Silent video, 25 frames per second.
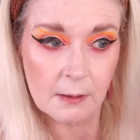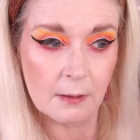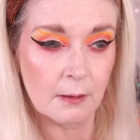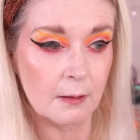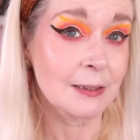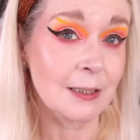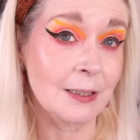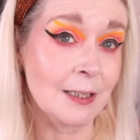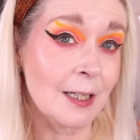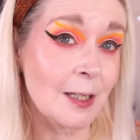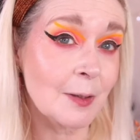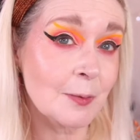
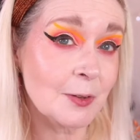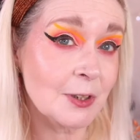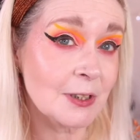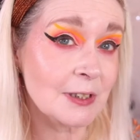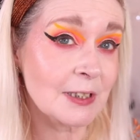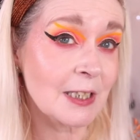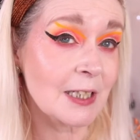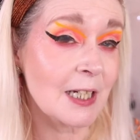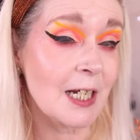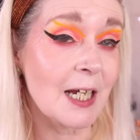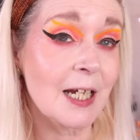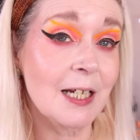So now I'm
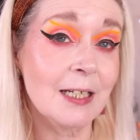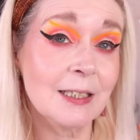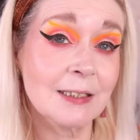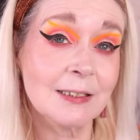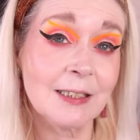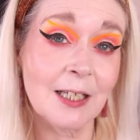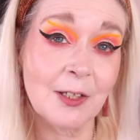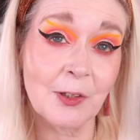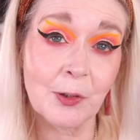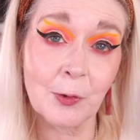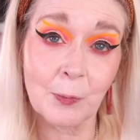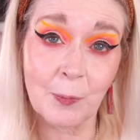just going to
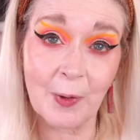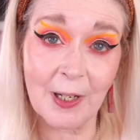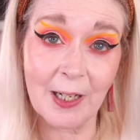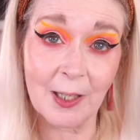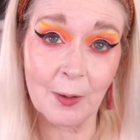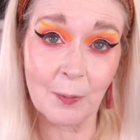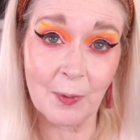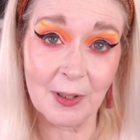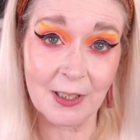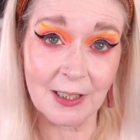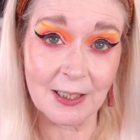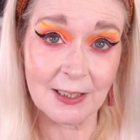accent the
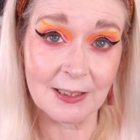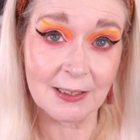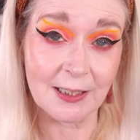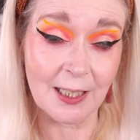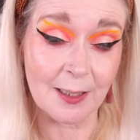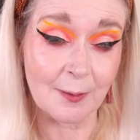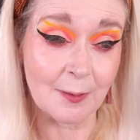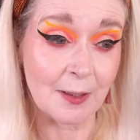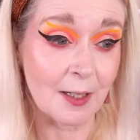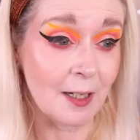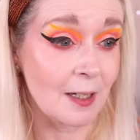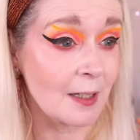wing with the
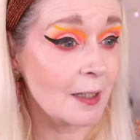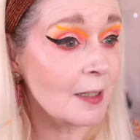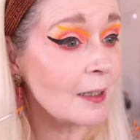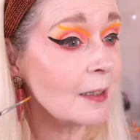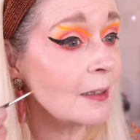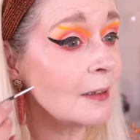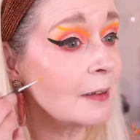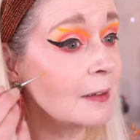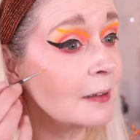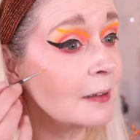same colour.